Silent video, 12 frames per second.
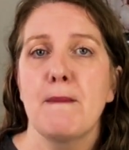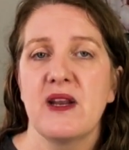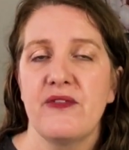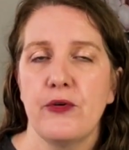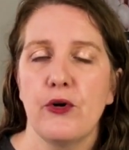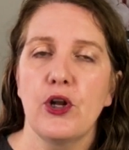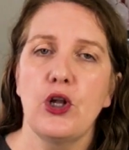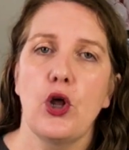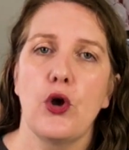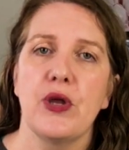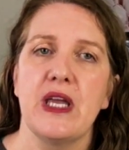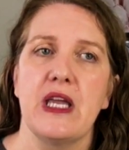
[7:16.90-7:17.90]
But if you're on a
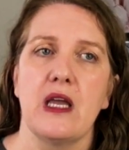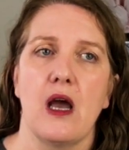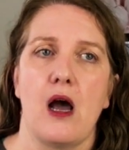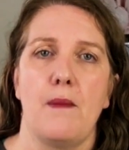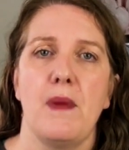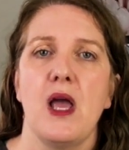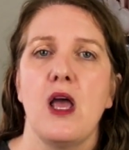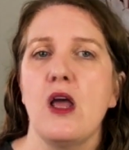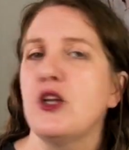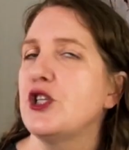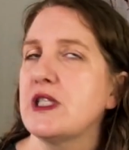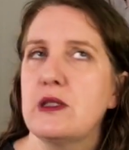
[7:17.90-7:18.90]
low income,
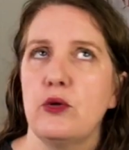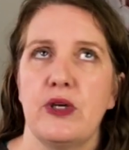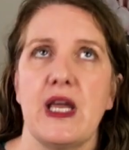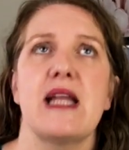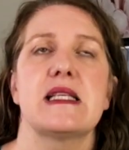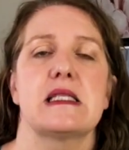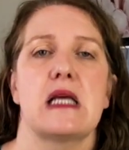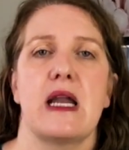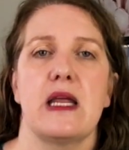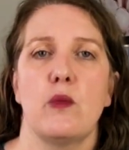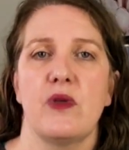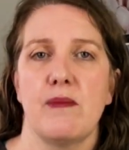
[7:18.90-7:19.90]
just look at
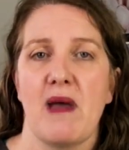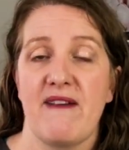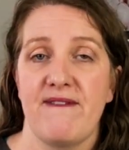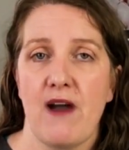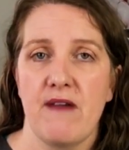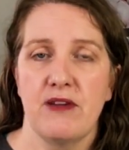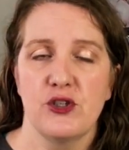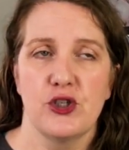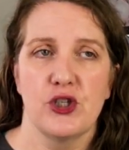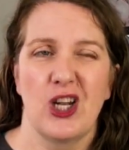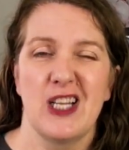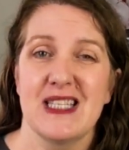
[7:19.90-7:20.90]
starting with about
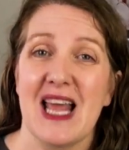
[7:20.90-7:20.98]
$500